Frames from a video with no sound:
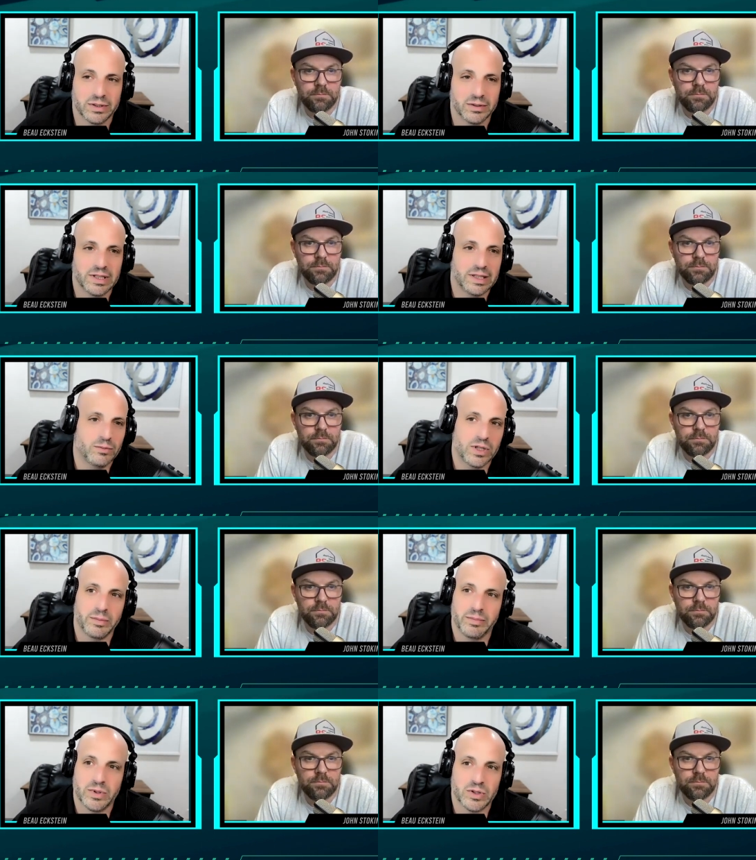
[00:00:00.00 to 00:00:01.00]
Speaker 1: like one of
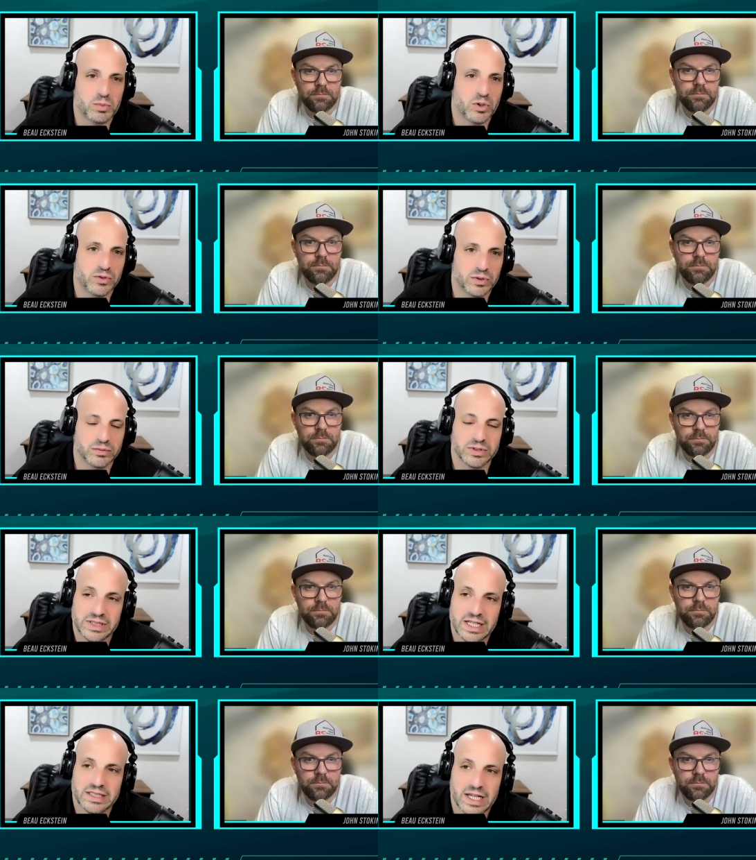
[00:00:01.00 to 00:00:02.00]
the most beautiful
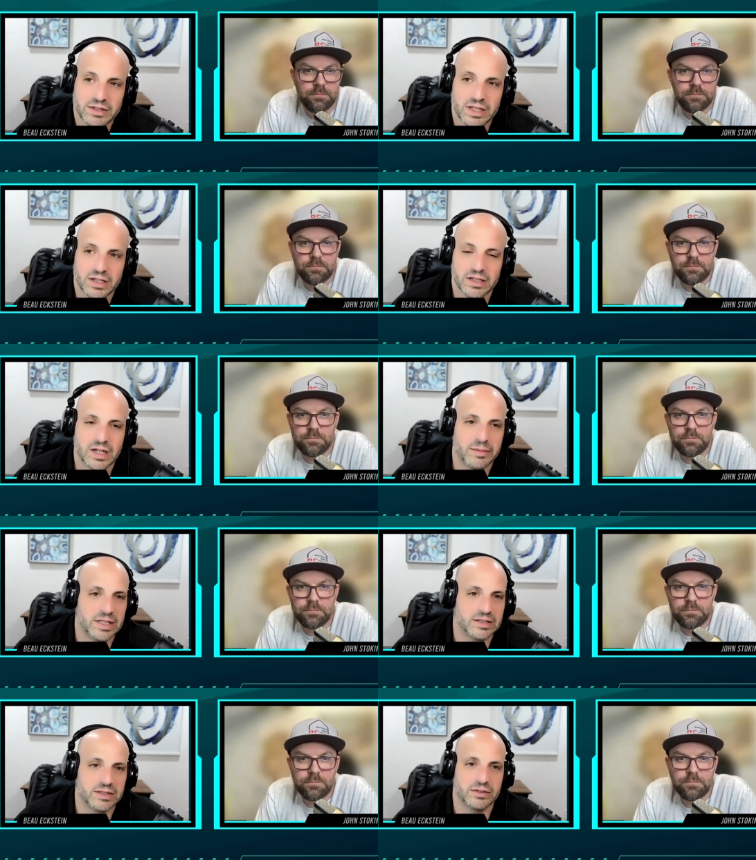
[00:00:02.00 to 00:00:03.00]
states out there. I mean,
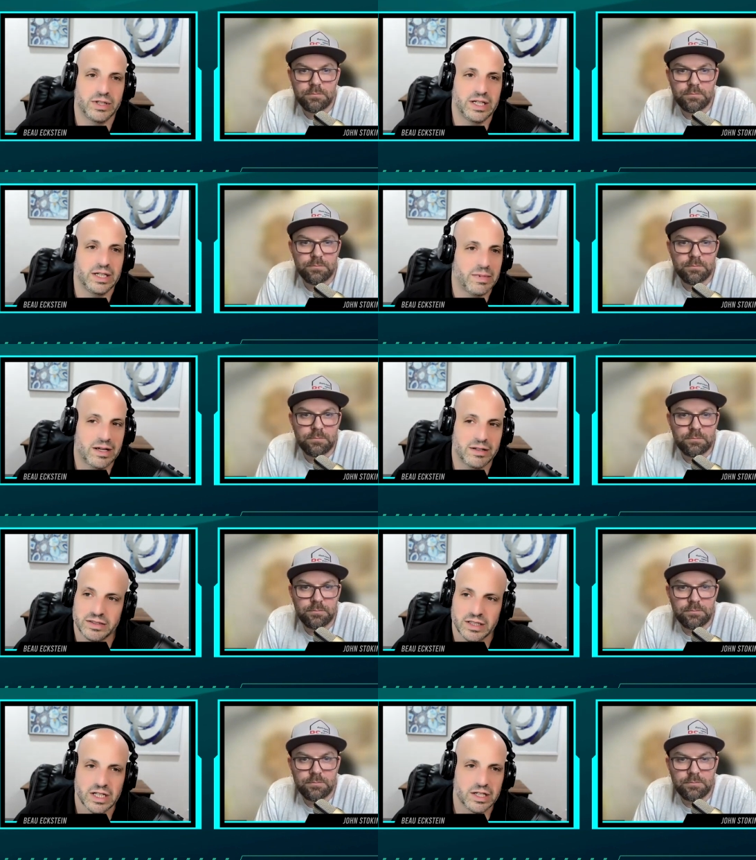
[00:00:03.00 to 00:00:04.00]
it's green mountains.
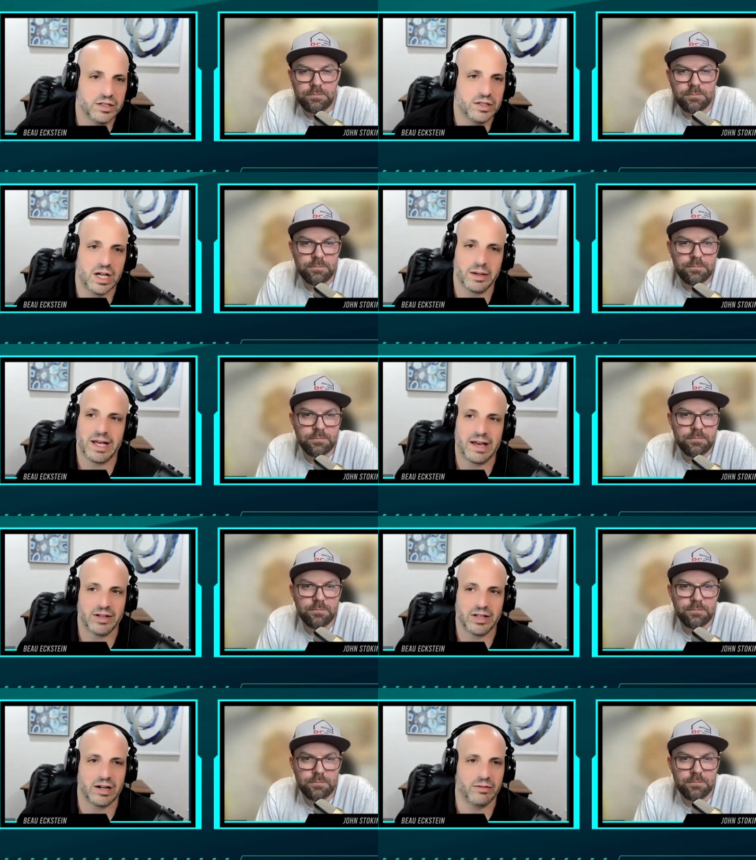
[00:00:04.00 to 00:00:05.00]
You talk about having a
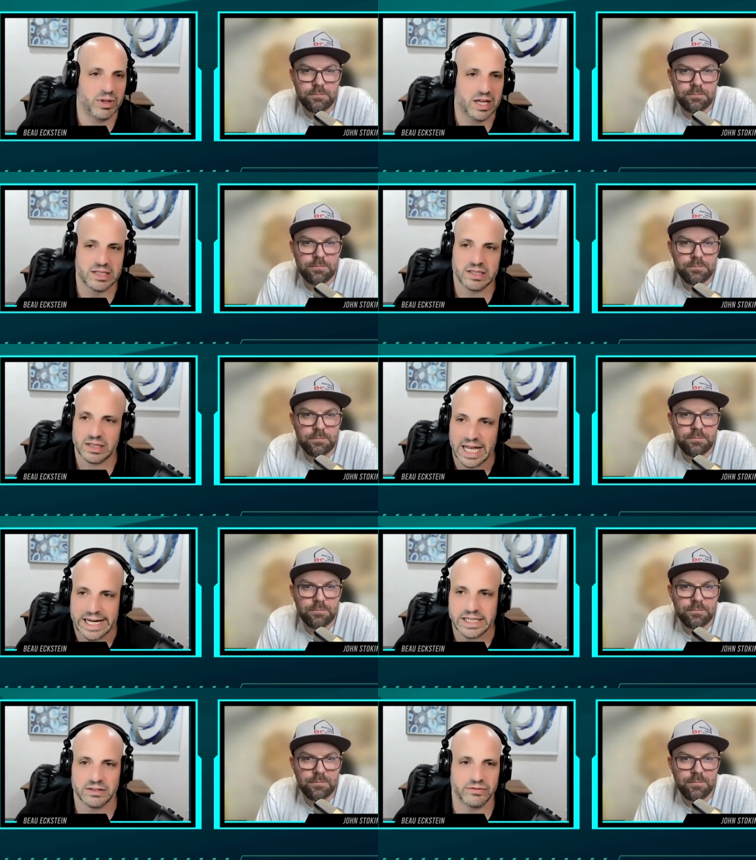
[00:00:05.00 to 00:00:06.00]
lot of places,
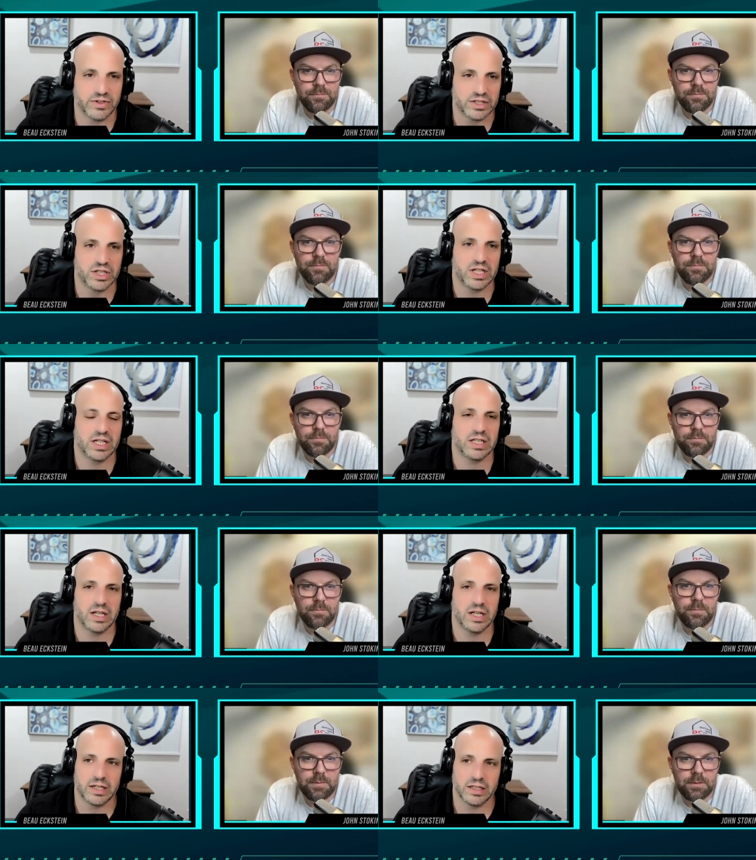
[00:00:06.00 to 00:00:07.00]
lakes, fishing, and
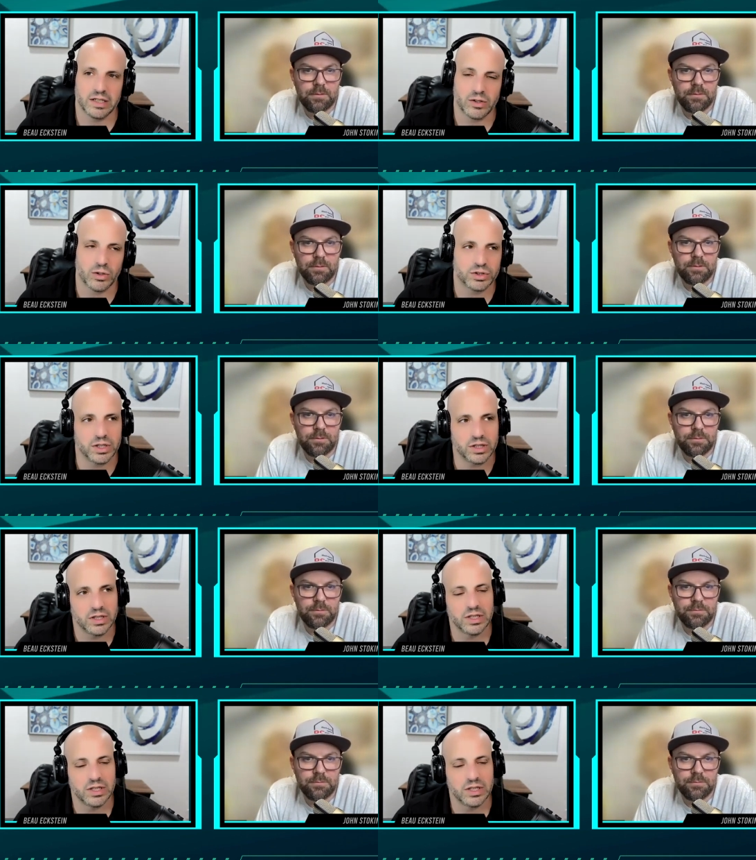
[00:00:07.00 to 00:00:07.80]
and culture.